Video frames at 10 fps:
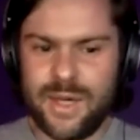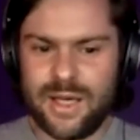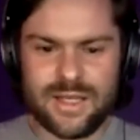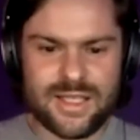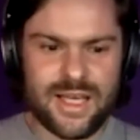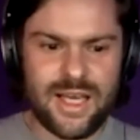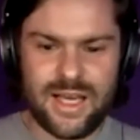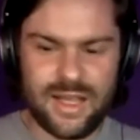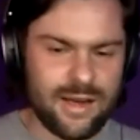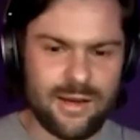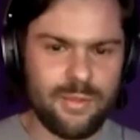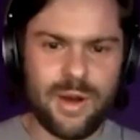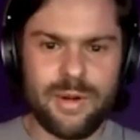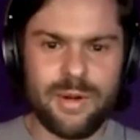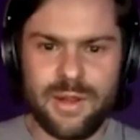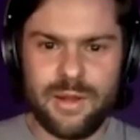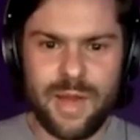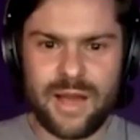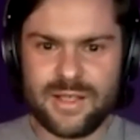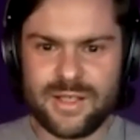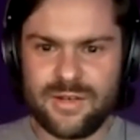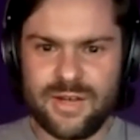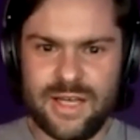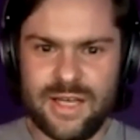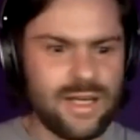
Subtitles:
barely seeing, and then it'd pop up on the back of the screen.